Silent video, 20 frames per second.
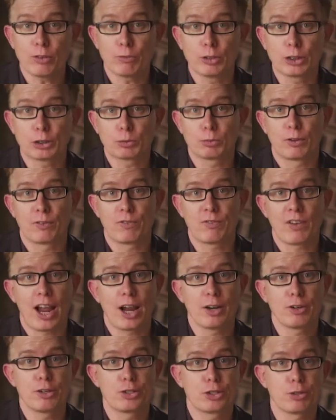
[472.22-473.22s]
of which were
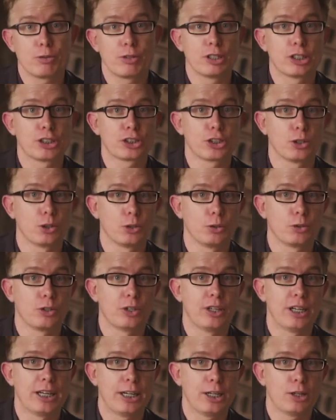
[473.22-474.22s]
founded during the
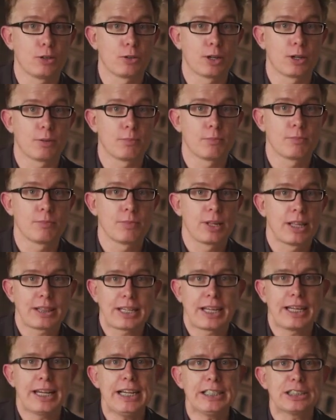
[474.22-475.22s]
Seleucid era.
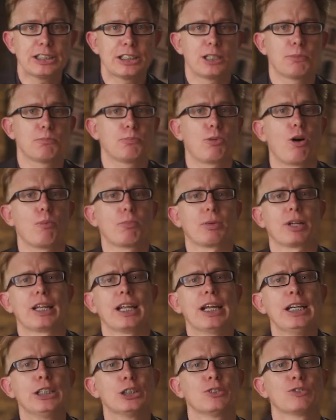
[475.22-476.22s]
They each had a
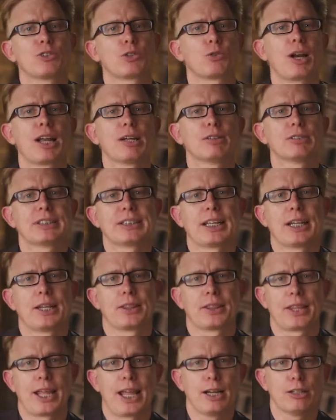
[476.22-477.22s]
population of around
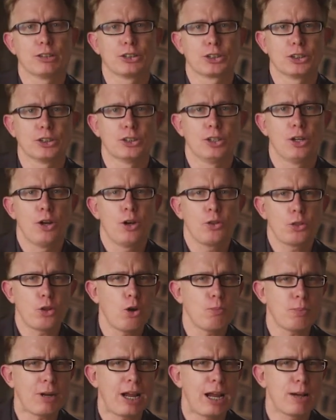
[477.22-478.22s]
10,000,
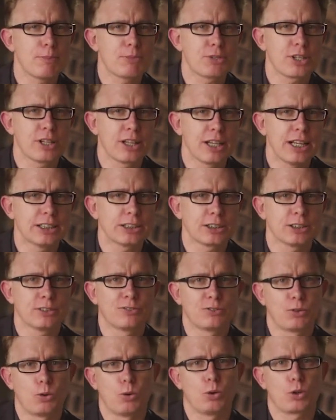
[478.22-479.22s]
though perhaps lesser
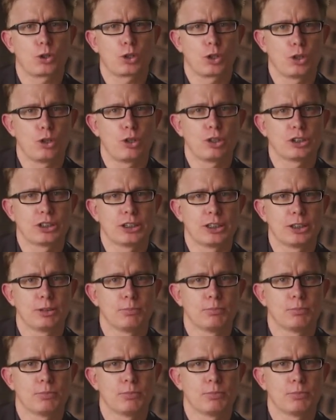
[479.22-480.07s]
for Colossae.